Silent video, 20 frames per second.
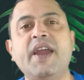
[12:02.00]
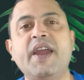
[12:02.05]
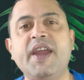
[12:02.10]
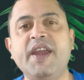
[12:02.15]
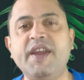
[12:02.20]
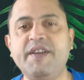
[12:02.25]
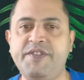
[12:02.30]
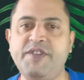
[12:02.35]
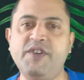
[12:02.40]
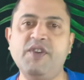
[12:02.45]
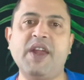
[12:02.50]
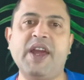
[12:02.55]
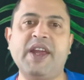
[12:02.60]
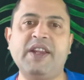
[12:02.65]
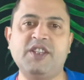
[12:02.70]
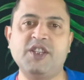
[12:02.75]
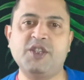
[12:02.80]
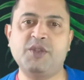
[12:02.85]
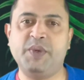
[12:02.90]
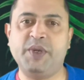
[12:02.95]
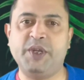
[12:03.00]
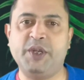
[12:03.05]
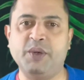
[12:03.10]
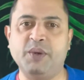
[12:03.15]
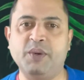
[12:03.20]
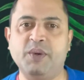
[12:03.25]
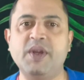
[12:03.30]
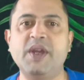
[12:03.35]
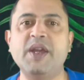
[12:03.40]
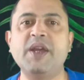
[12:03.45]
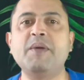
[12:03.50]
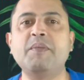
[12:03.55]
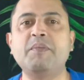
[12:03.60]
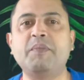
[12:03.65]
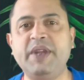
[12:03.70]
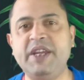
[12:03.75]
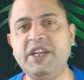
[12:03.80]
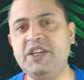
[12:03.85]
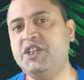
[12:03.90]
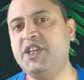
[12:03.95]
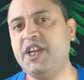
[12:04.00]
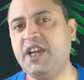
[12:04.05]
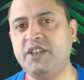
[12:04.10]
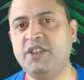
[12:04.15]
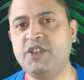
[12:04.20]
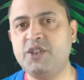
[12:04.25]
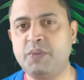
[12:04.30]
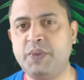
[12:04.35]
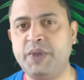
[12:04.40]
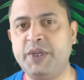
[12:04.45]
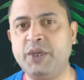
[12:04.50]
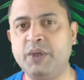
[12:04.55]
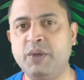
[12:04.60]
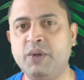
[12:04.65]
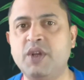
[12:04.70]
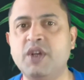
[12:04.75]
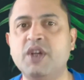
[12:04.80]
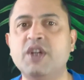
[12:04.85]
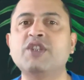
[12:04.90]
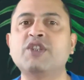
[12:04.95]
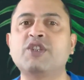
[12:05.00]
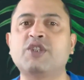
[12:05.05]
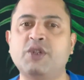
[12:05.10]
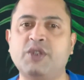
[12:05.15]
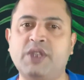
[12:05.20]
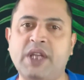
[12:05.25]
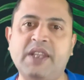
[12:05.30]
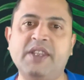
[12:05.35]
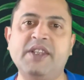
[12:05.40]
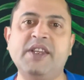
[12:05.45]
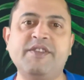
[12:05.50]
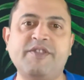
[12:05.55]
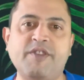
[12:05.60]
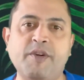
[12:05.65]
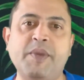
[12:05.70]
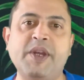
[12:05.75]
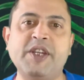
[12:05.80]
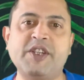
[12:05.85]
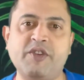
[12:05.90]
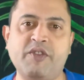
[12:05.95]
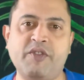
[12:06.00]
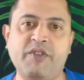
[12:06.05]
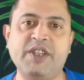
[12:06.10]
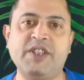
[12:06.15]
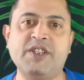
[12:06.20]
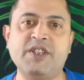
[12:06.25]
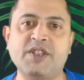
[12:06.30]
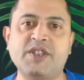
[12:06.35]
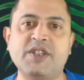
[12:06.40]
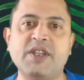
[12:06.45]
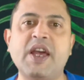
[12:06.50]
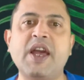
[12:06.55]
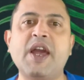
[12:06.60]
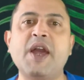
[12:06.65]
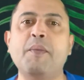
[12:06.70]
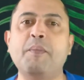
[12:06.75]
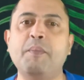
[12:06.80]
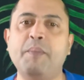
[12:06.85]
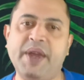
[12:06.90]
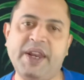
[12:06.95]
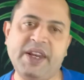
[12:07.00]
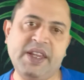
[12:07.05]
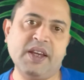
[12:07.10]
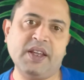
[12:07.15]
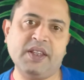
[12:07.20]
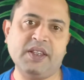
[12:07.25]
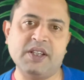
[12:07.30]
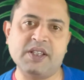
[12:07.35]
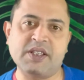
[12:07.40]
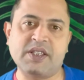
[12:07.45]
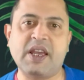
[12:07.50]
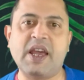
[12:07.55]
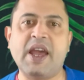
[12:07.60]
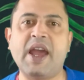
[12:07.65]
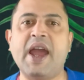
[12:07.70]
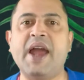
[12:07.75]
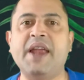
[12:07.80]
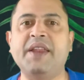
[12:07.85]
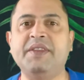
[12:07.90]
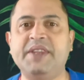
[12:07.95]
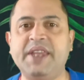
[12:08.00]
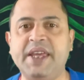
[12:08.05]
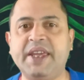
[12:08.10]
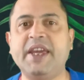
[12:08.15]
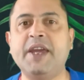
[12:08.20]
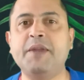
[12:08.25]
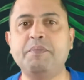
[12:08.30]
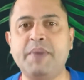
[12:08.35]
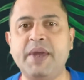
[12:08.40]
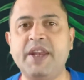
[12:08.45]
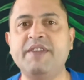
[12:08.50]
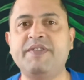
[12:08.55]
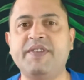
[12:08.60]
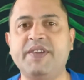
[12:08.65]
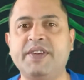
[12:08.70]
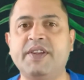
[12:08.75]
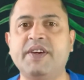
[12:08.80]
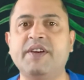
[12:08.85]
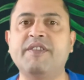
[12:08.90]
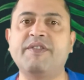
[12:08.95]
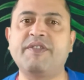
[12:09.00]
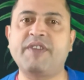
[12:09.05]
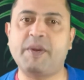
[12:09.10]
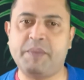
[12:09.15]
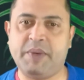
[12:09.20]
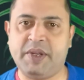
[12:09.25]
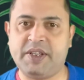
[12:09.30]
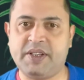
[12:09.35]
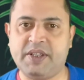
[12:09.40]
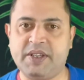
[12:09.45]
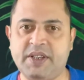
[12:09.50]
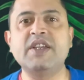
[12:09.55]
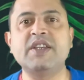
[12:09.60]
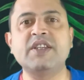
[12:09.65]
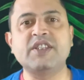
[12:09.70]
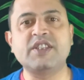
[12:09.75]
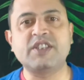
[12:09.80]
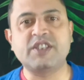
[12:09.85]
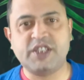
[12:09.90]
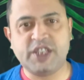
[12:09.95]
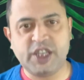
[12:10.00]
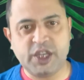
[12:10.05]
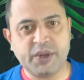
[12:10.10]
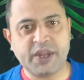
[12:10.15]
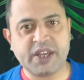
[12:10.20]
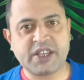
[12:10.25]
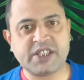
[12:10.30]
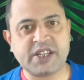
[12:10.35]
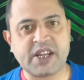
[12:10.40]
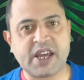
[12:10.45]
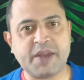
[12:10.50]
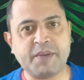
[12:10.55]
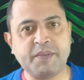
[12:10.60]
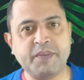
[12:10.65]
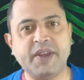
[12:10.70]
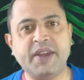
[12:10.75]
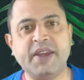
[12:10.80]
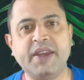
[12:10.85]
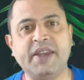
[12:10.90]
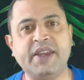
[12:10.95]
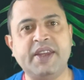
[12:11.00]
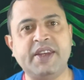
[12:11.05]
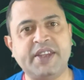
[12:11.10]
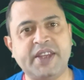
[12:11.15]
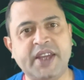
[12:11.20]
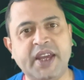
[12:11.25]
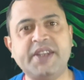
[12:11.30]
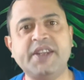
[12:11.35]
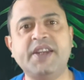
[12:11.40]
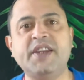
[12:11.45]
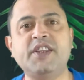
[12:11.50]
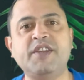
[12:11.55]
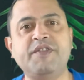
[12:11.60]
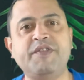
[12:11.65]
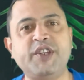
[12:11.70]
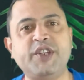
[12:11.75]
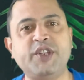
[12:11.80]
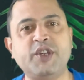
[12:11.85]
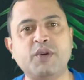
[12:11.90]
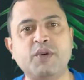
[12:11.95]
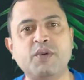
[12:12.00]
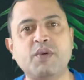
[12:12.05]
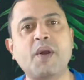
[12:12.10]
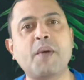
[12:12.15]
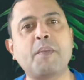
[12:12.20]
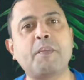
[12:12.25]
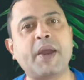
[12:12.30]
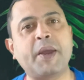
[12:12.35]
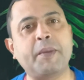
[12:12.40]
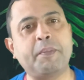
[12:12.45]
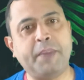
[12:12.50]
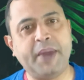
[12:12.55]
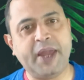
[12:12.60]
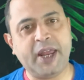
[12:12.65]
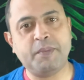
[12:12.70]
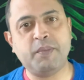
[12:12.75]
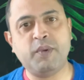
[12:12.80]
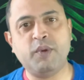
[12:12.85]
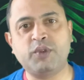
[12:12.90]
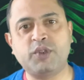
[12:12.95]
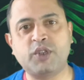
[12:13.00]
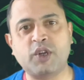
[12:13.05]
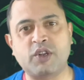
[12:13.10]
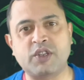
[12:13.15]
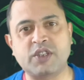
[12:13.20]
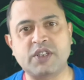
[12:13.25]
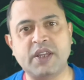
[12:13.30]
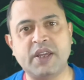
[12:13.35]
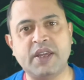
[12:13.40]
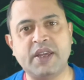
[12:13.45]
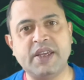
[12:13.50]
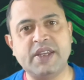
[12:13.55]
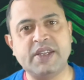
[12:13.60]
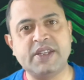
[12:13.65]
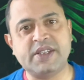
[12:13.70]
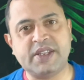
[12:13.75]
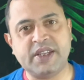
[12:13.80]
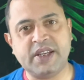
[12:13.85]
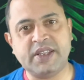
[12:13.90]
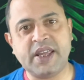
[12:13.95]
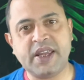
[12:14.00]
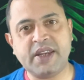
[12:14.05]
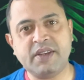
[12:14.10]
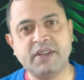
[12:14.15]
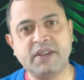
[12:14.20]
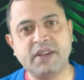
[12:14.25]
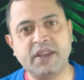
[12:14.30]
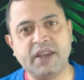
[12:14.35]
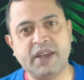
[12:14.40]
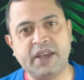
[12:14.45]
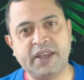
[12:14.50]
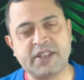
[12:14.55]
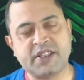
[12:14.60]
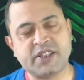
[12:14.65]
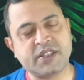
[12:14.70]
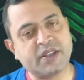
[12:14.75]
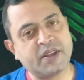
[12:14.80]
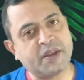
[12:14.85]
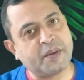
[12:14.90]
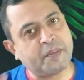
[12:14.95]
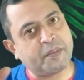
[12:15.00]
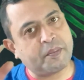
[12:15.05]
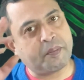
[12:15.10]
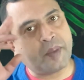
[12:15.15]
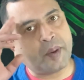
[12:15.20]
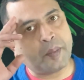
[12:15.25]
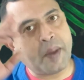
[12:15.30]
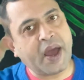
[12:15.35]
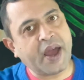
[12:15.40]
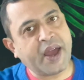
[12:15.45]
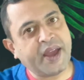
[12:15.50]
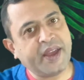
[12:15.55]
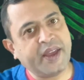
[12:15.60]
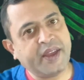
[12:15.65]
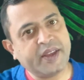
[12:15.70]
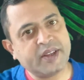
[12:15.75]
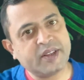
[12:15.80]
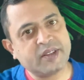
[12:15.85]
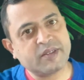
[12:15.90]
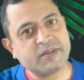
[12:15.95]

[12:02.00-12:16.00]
If you like this video, please share this video so that the information reaches many others and they can benefit from it. See you next time in yet another video by Pale Blue Thoughts. Till then, it's bye-bye.